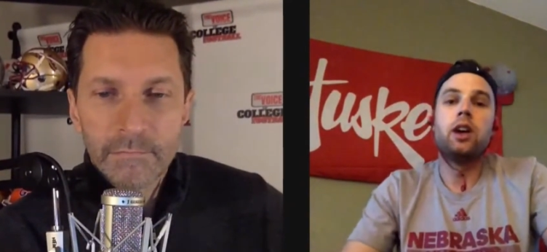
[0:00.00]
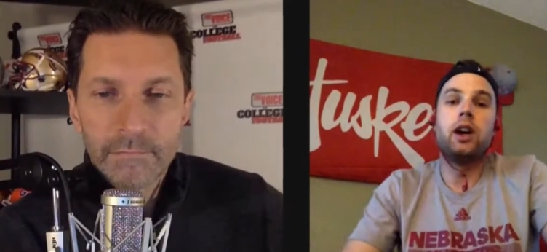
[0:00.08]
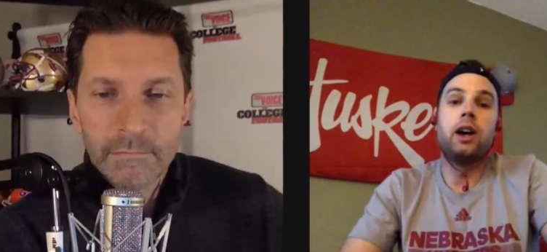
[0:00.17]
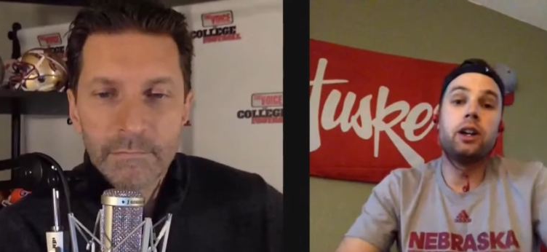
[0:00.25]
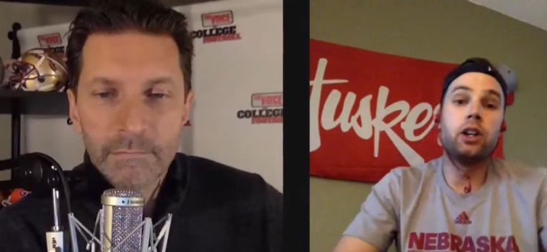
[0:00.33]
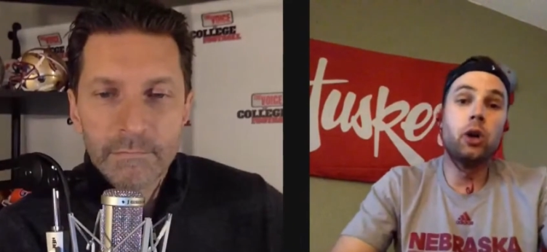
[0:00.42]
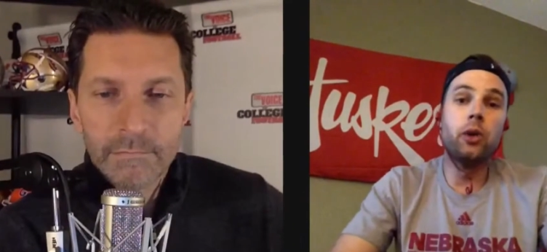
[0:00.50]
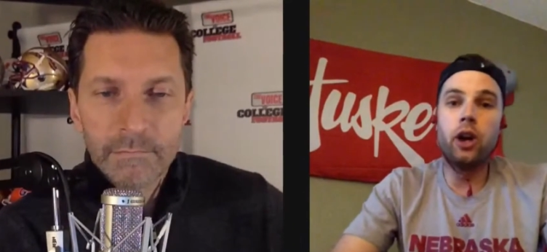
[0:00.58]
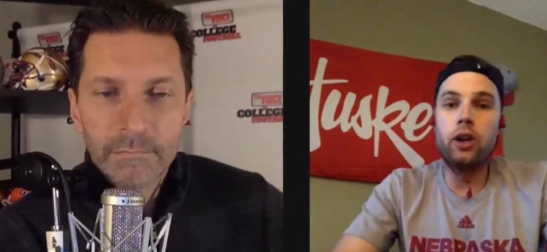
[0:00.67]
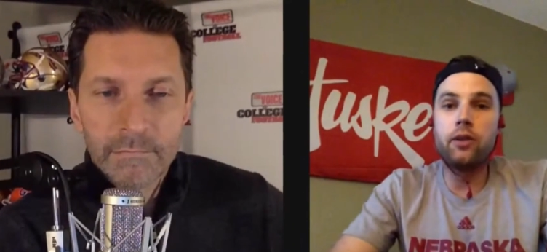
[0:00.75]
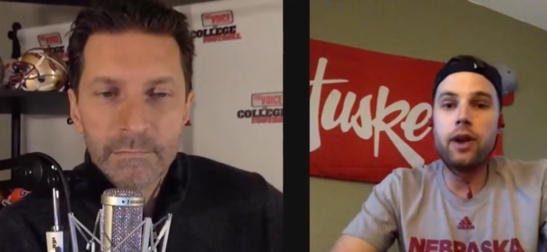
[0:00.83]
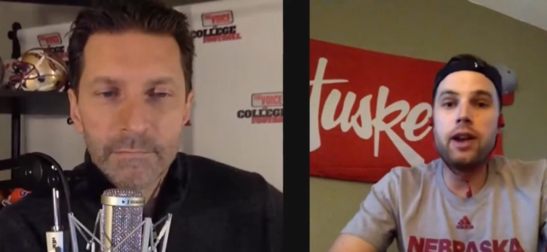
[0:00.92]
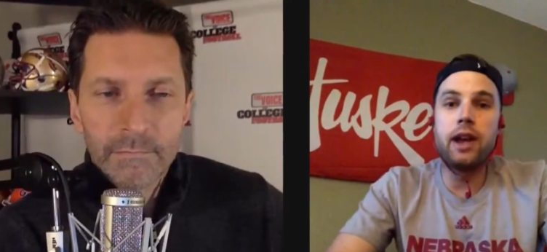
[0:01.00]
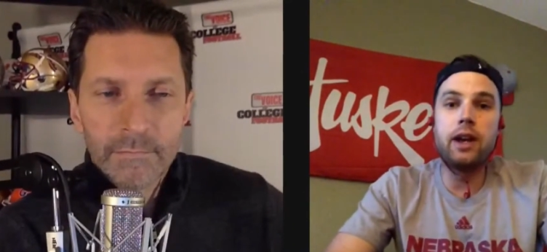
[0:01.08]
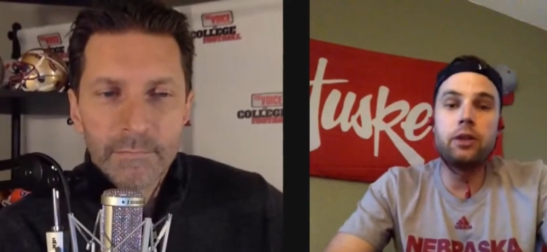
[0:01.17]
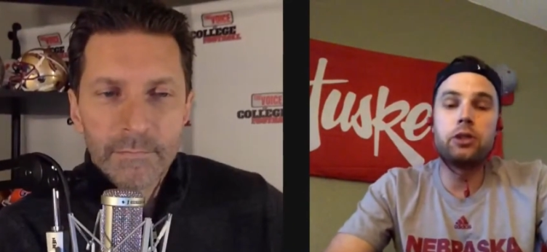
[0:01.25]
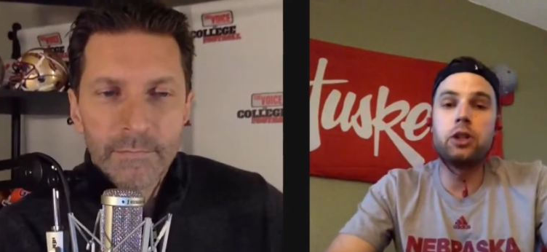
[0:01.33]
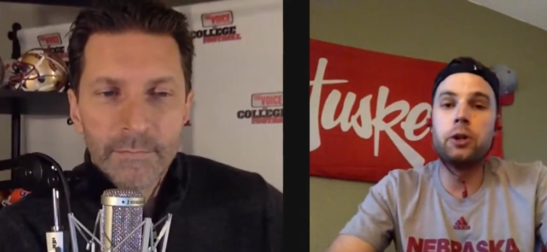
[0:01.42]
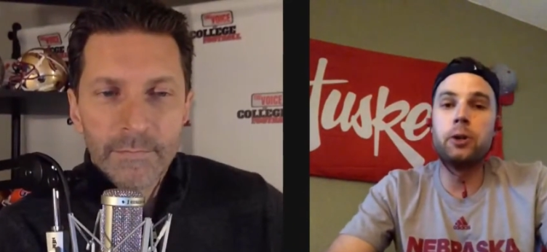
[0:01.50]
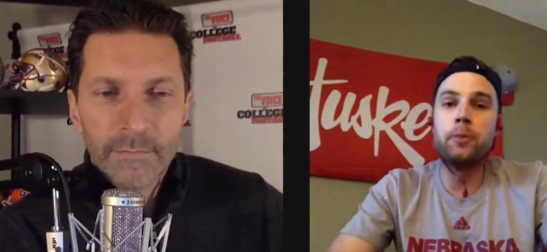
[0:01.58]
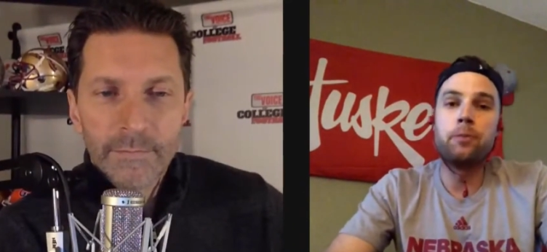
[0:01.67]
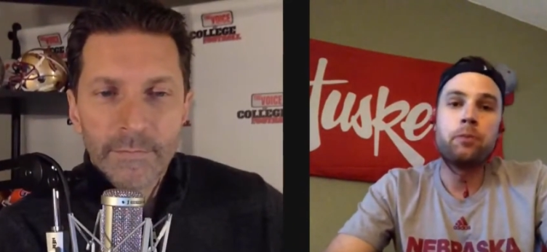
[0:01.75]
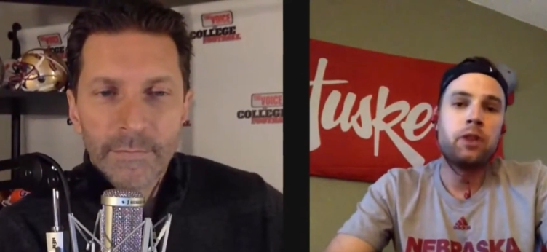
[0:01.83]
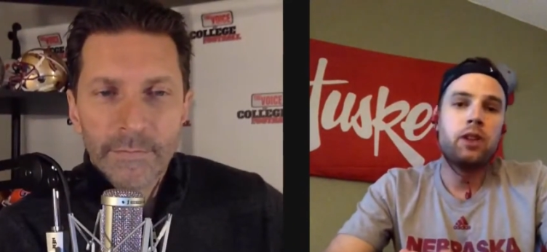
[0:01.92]
Speaker 1: uh, going on right now.
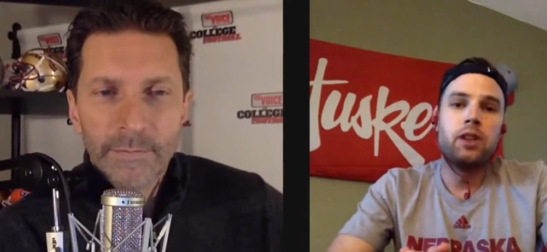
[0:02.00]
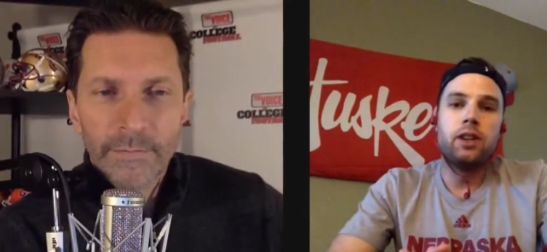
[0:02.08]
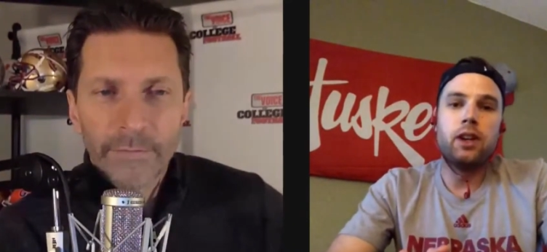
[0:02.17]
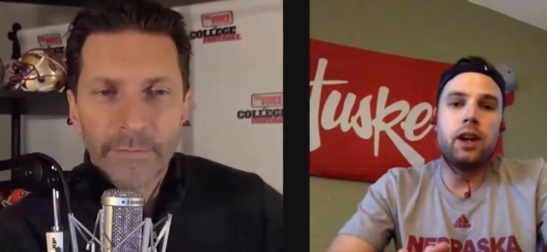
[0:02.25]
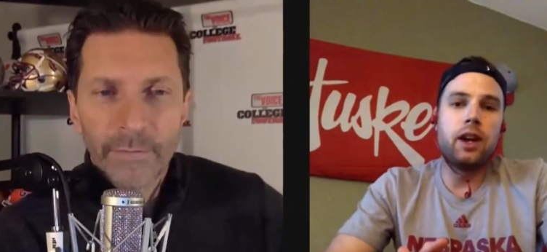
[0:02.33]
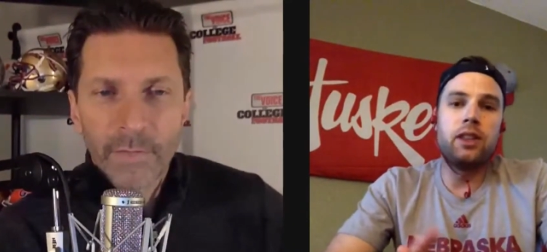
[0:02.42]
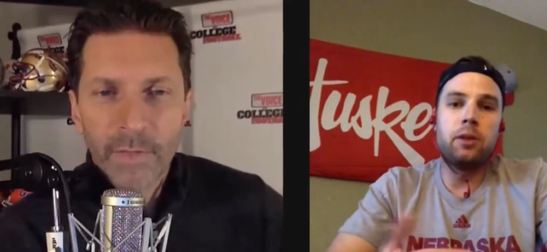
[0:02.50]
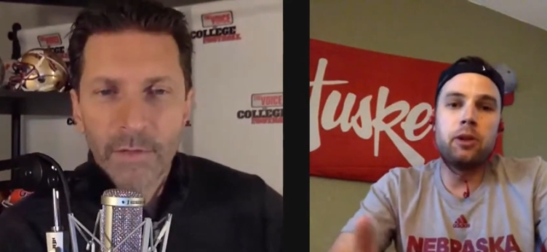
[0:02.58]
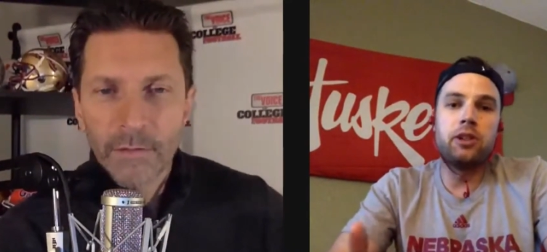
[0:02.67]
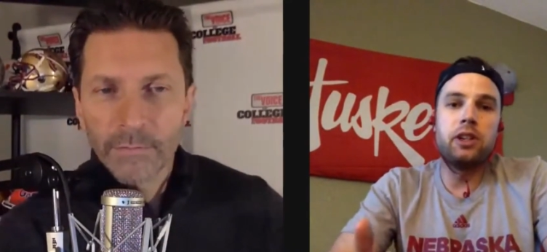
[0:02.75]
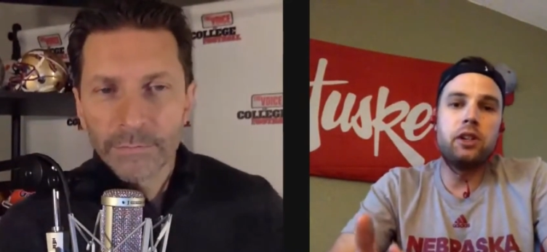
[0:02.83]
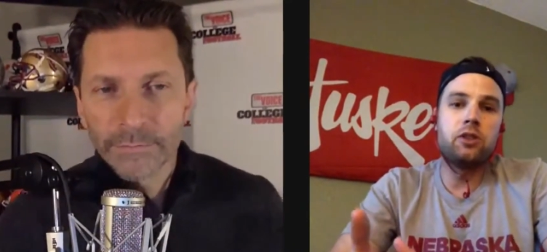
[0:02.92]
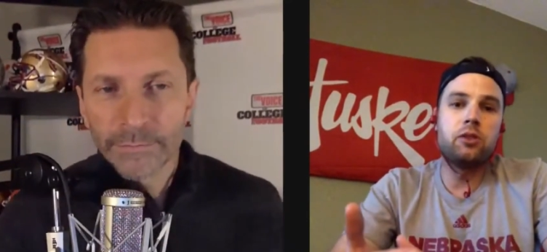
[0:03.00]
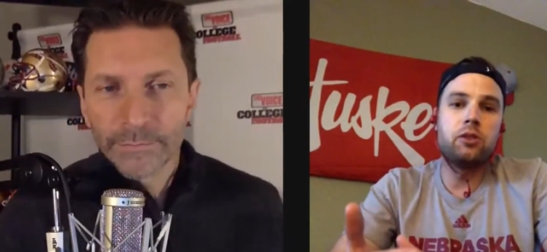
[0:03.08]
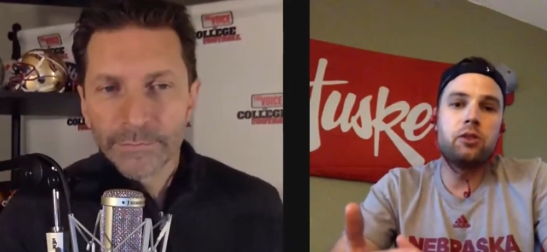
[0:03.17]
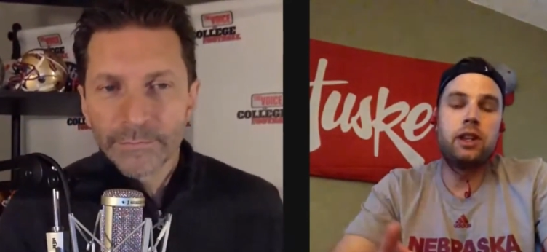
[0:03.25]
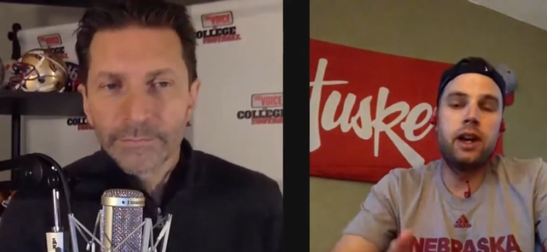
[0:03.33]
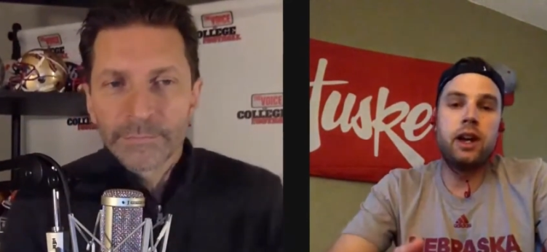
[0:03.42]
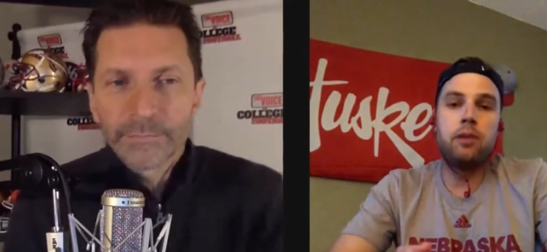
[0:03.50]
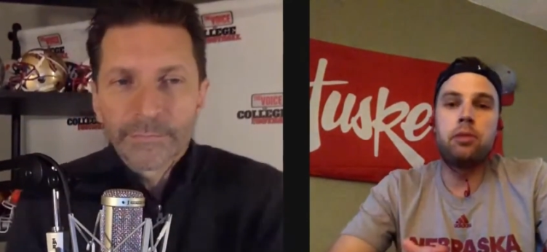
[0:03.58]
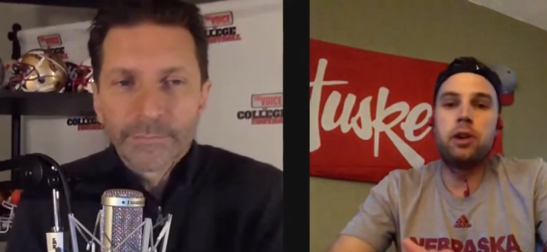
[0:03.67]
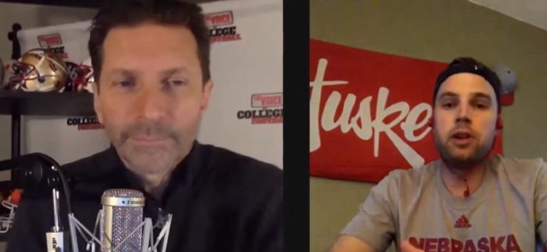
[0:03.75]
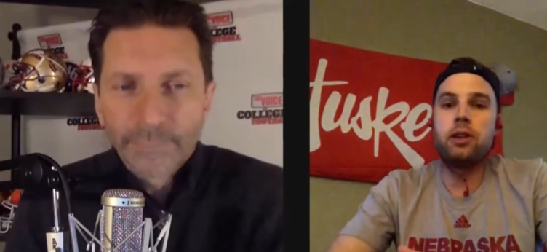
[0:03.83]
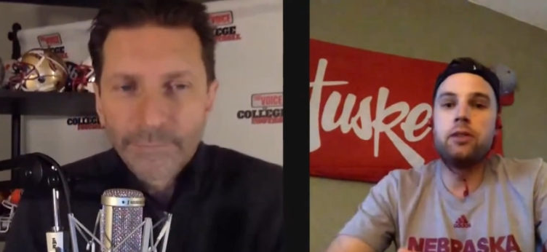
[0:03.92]
So I, I think Martinez would be the guy,
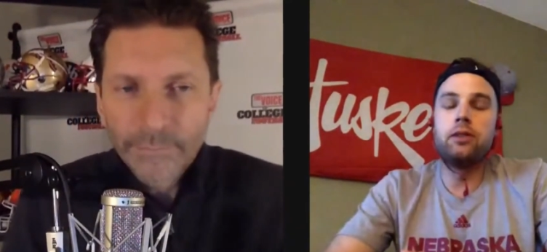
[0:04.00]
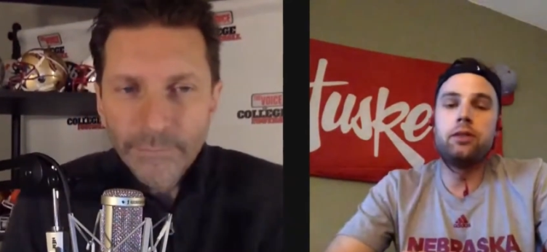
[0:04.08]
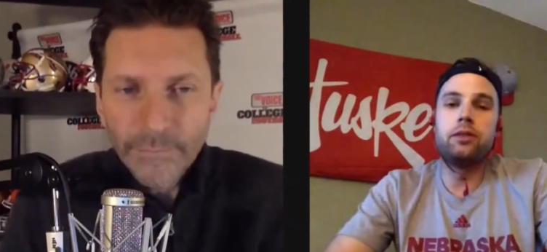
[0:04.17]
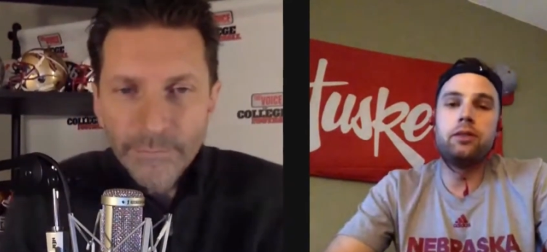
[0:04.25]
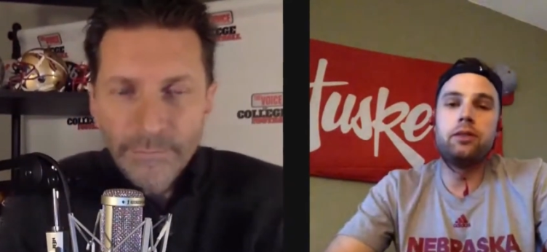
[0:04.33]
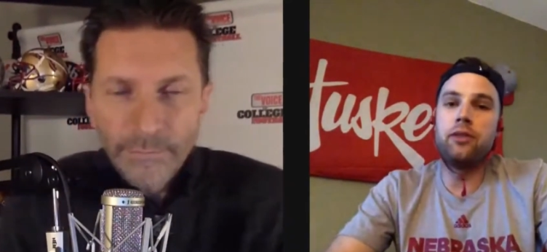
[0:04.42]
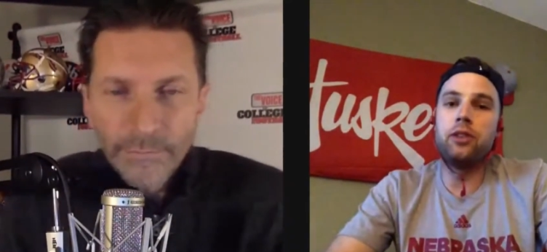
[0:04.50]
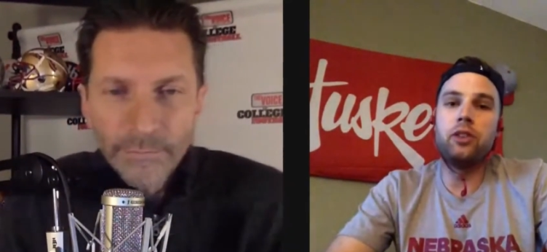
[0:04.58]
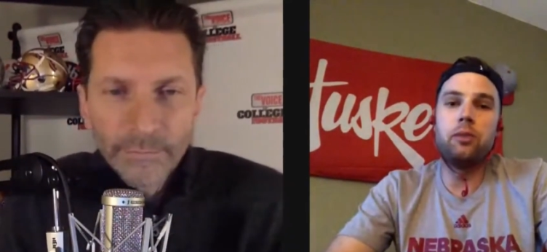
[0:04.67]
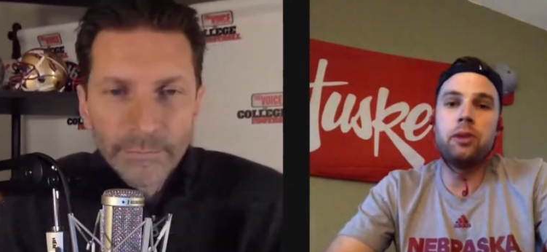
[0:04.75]
but definitely